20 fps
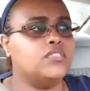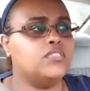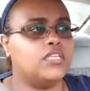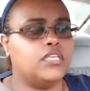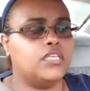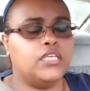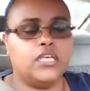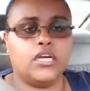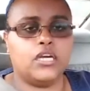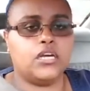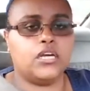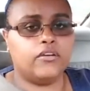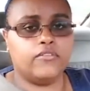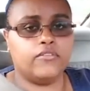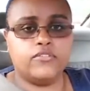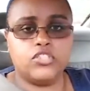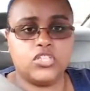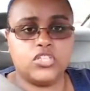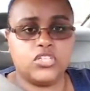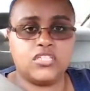was a year
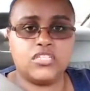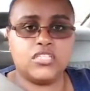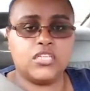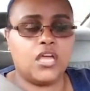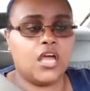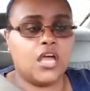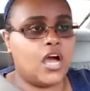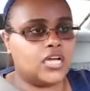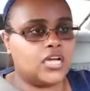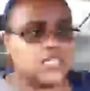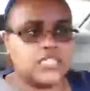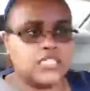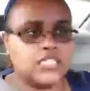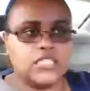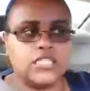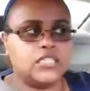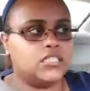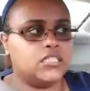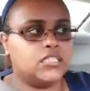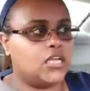of just
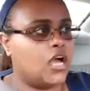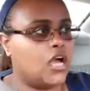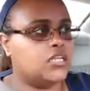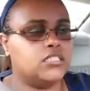constant